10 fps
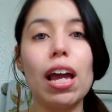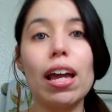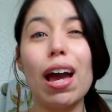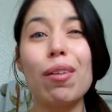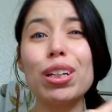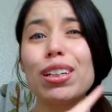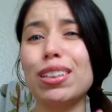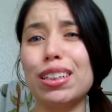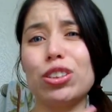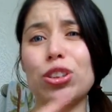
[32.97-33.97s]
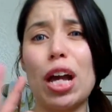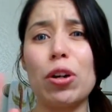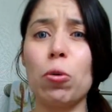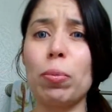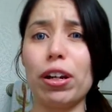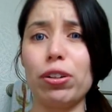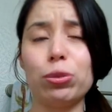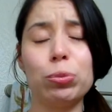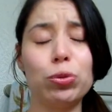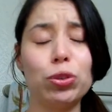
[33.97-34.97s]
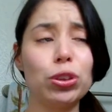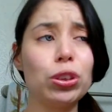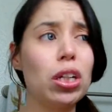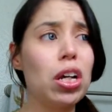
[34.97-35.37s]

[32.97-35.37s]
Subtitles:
I have like a laser at home hair remover